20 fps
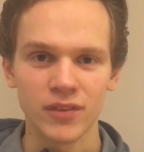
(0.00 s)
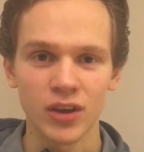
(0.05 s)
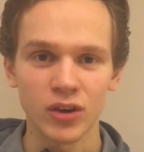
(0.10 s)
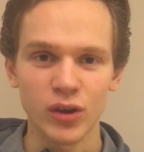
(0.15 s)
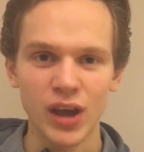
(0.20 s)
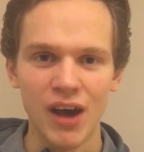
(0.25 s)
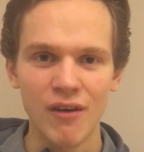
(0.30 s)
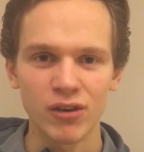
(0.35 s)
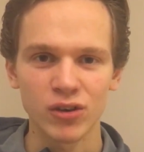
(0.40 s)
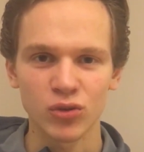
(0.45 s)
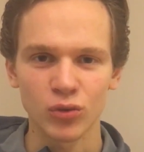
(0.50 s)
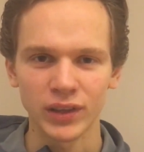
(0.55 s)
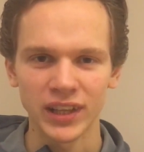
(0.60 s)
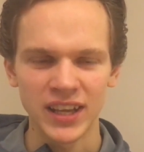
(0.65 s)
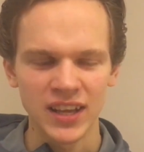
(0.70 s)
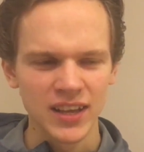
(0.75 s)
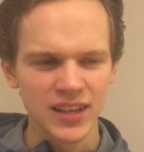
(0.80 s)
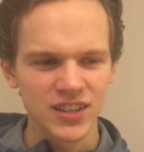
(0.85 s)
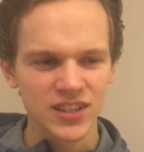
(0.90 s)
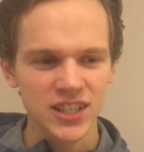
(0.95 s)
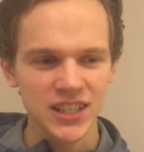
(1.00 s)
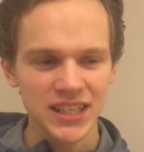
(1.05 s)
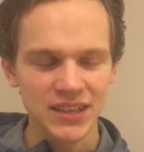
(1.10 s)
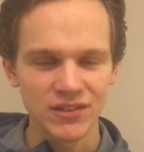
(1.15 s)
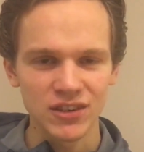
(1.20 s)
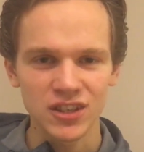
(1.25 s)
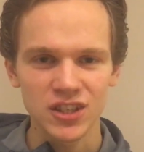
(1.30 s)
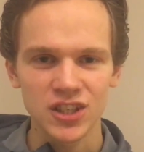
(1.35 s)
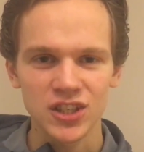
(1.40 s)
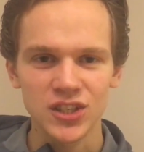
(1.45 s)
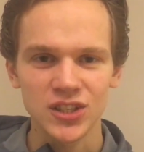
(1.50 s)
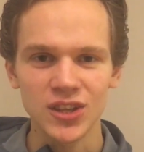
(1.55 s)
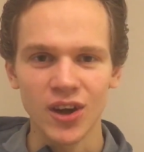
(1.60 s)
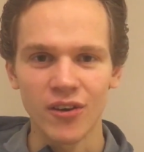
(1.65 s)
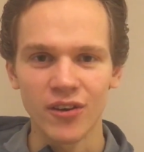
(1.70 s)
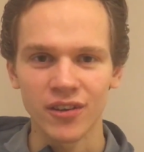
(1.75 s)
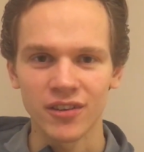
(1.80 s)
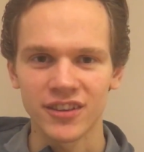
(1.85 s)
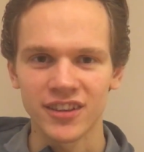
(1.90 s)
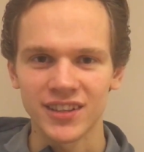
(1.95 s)
and you haven't really even
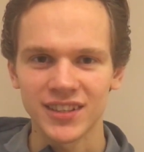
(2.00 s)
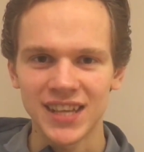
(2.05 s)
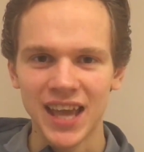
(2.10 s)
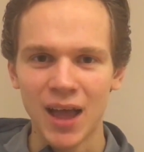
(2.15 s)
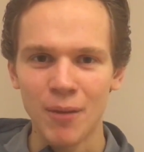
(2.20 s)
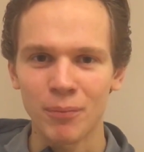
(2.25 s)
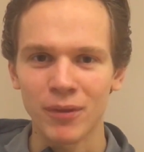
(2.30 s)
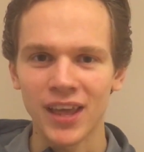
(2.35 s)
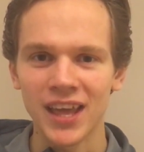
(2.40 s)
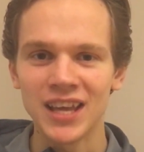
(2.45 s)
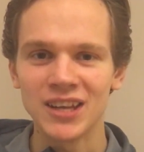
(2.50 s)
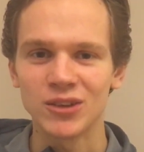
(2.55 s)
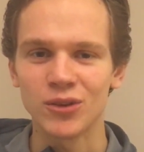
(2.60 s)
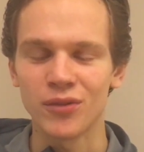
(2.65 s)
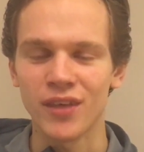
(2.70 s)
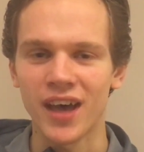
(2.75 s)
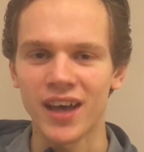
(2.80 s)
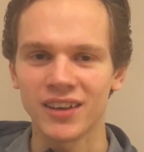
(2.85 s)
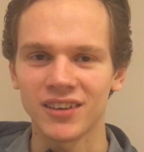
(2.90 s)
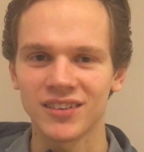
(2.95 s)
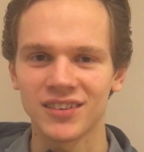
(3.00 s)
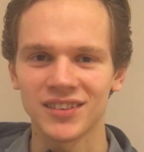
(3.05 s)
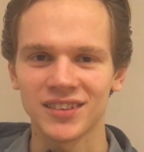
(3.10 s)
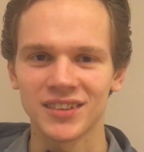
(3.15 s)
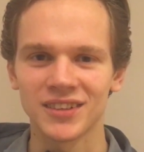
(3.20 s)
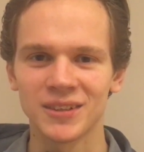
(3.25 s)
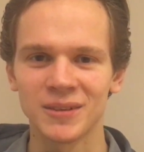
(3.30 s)
started tapping into that